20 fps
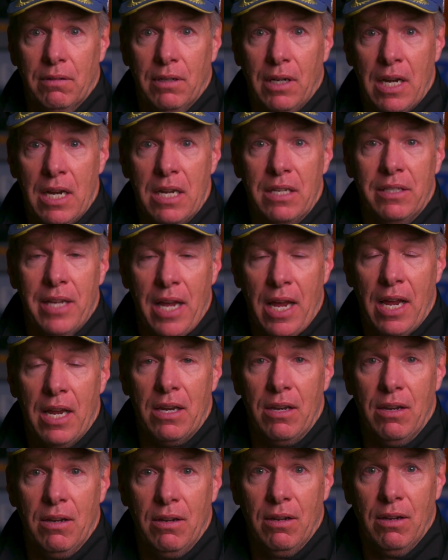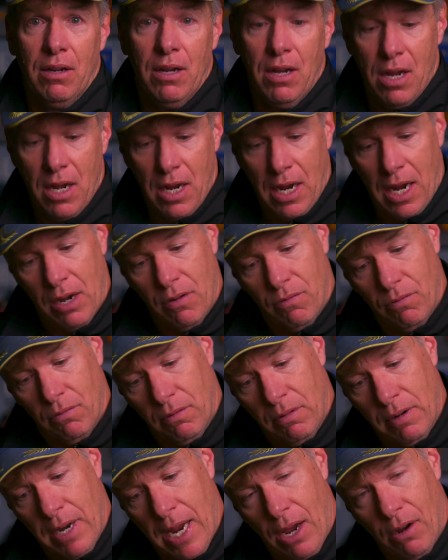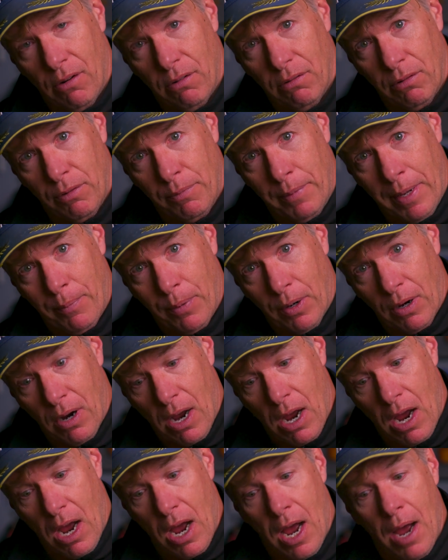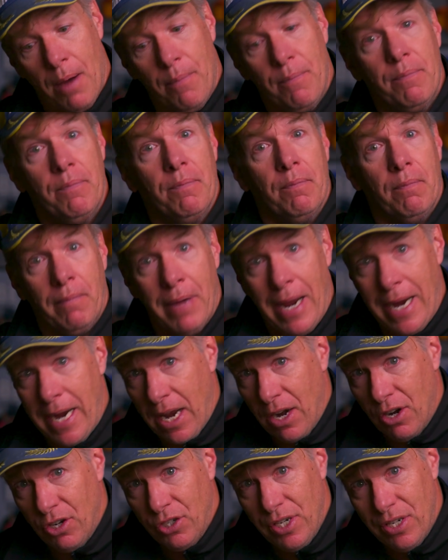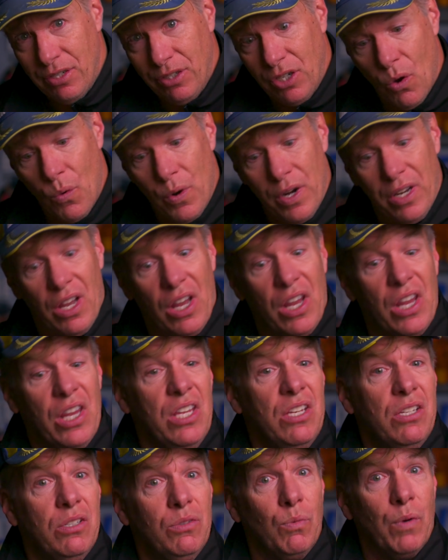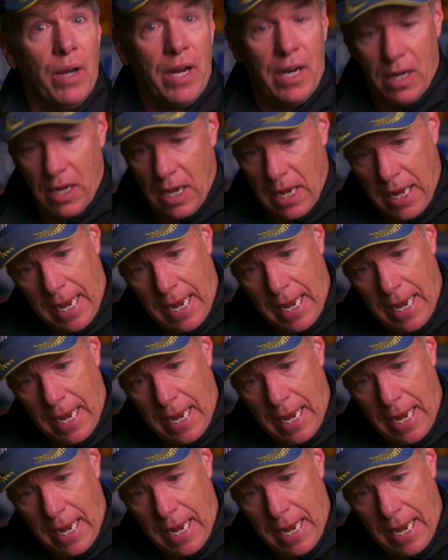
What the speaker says: and his head. And now, remember, my energy is going this way.